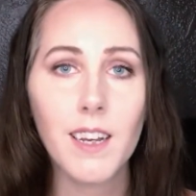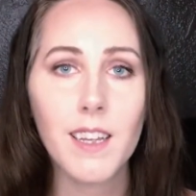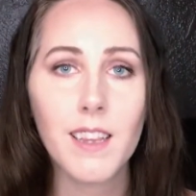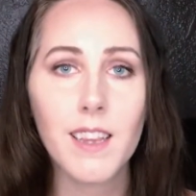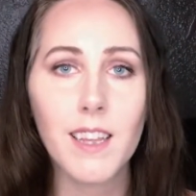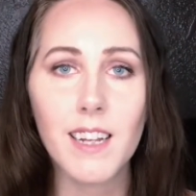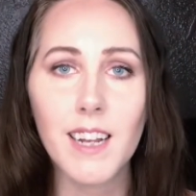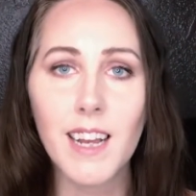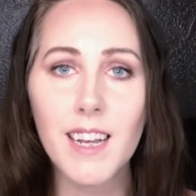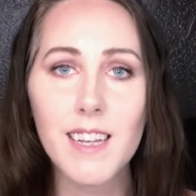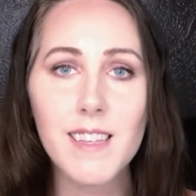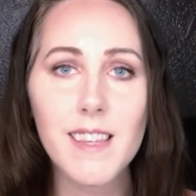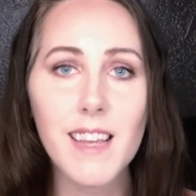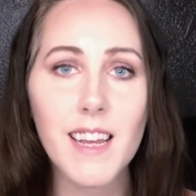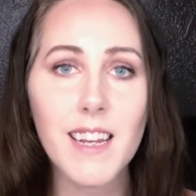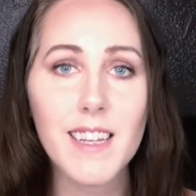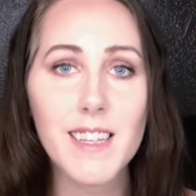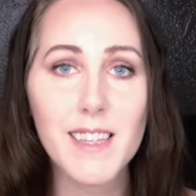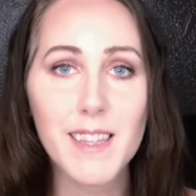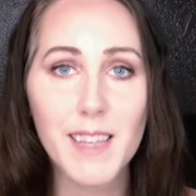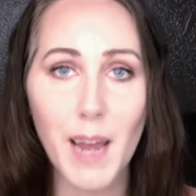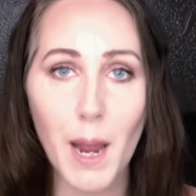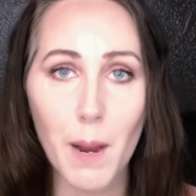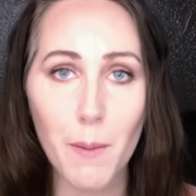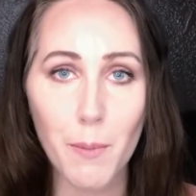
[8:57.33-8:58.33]
The next sign
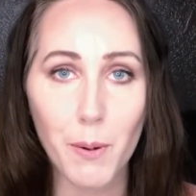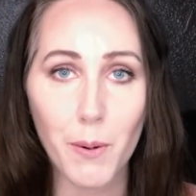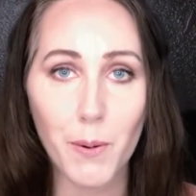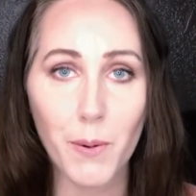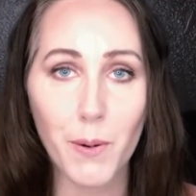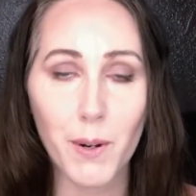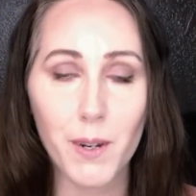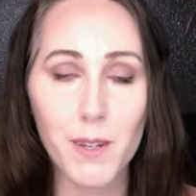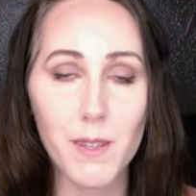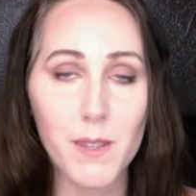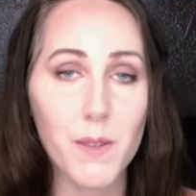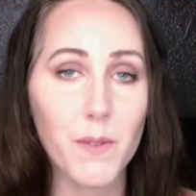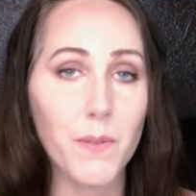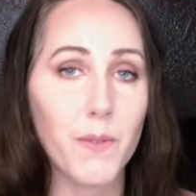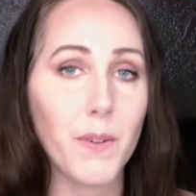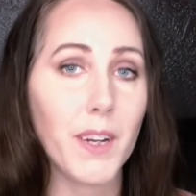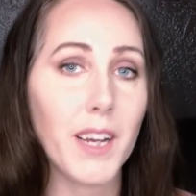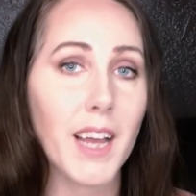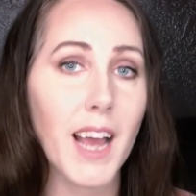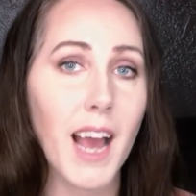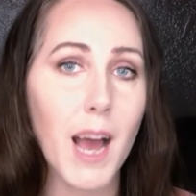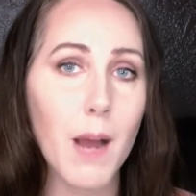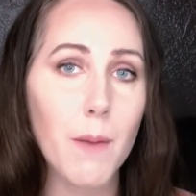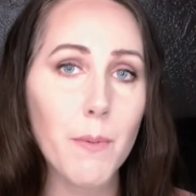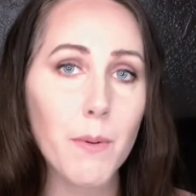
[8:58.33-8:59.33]
is Capricorn. So for
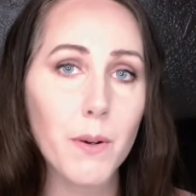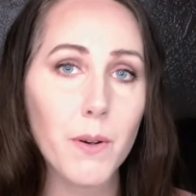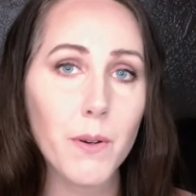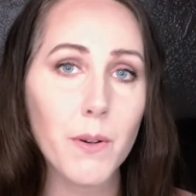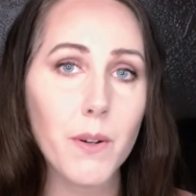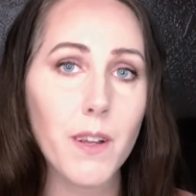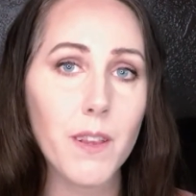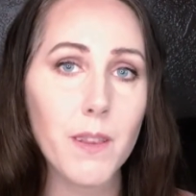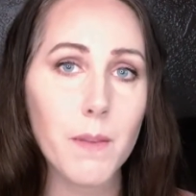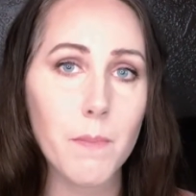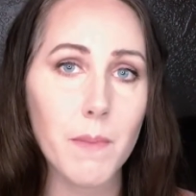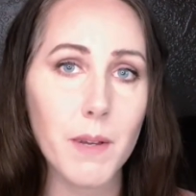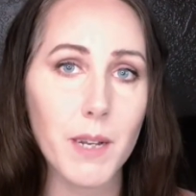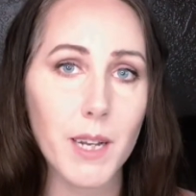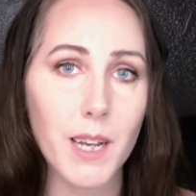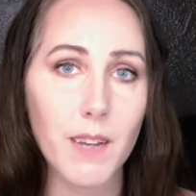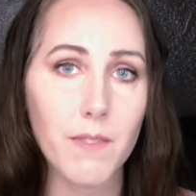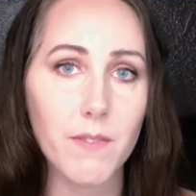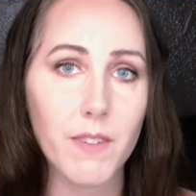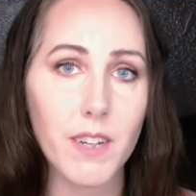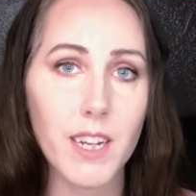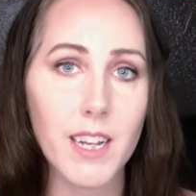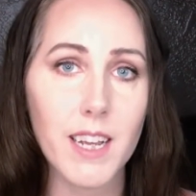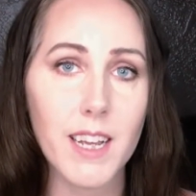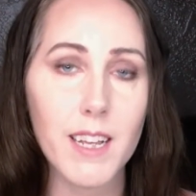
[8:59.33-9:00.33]
Capricorn on the
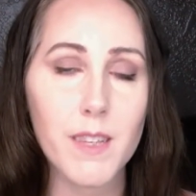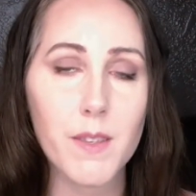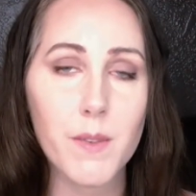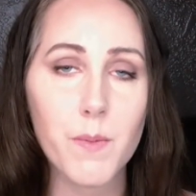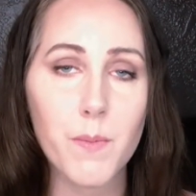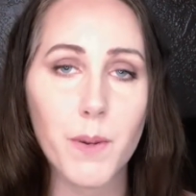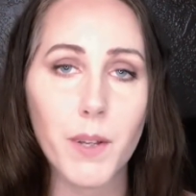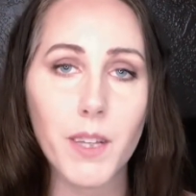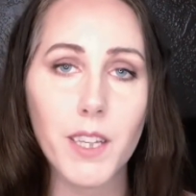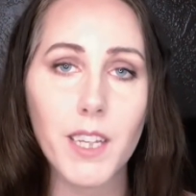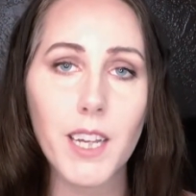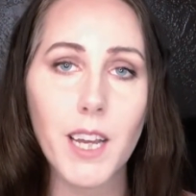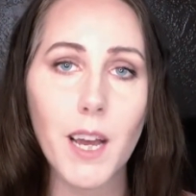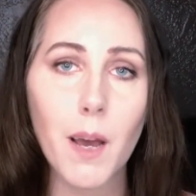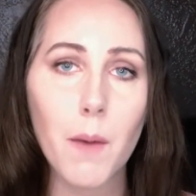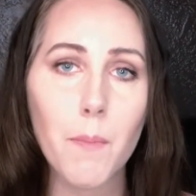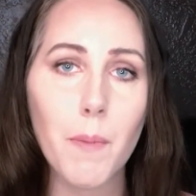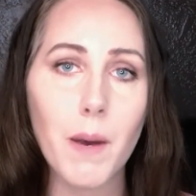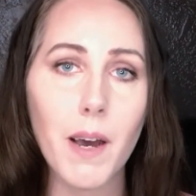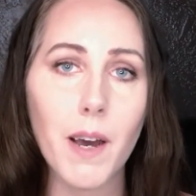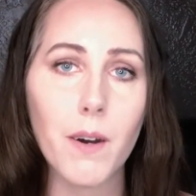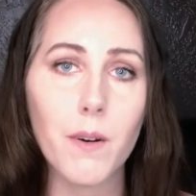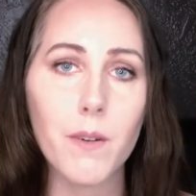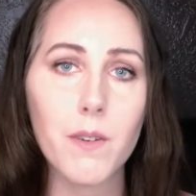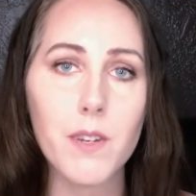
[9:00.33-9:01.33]
midheaven, it's really
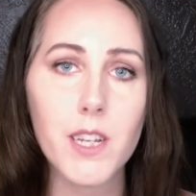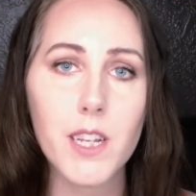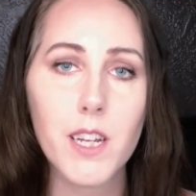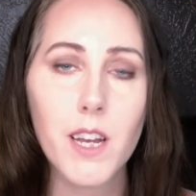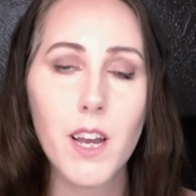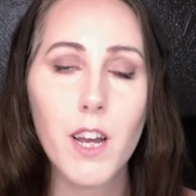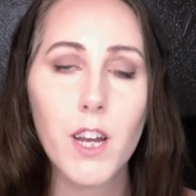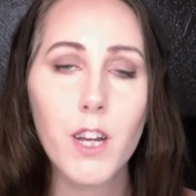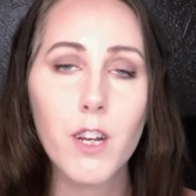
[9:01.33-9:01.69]
about